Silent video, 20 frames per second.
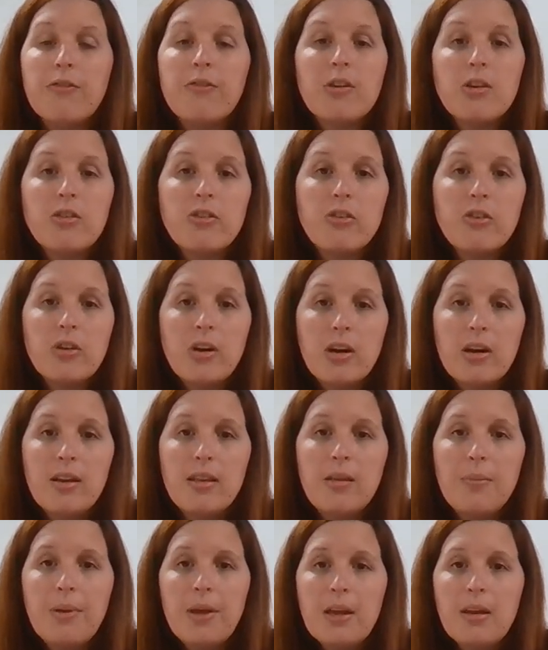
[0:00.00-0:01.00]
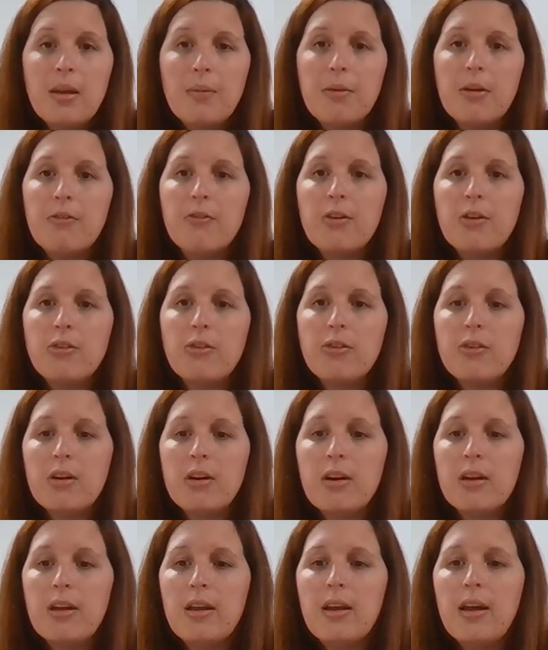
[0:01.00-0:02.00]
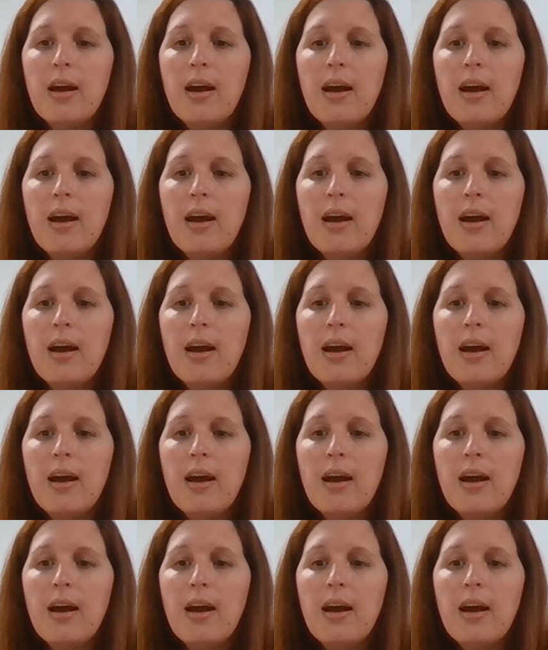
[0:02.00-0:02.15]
first started, the pandemic first started,